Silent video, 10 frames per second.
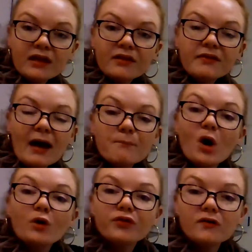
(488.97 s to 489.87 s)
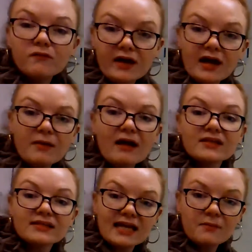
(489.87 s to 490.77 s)
that both of them have
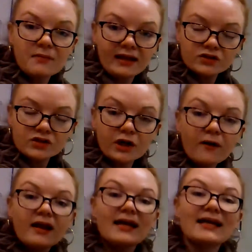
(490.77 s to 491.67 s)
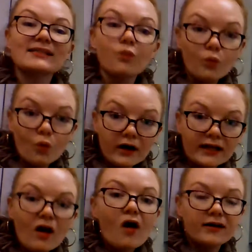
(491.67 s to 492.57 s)
the same answer. It's
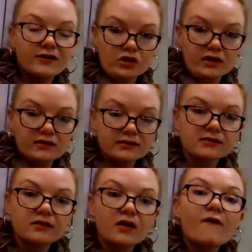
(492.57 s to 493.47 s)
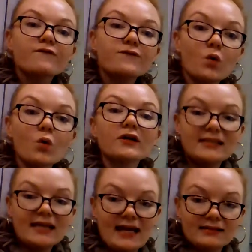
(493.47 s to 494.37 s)
1 hundreds, 4
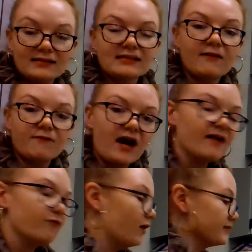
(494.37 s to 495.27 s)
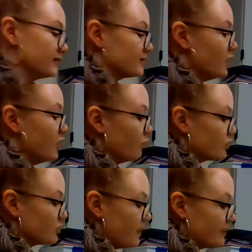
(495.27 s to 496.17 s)
tens, and 5 ones,
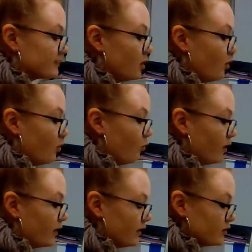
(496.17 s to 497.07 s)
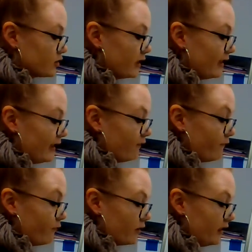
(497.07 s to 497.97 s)
which makes
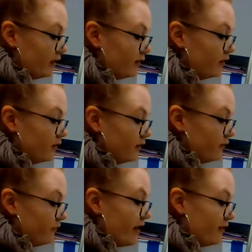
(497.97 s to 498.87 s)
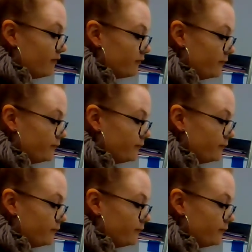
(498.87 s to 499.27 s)
145.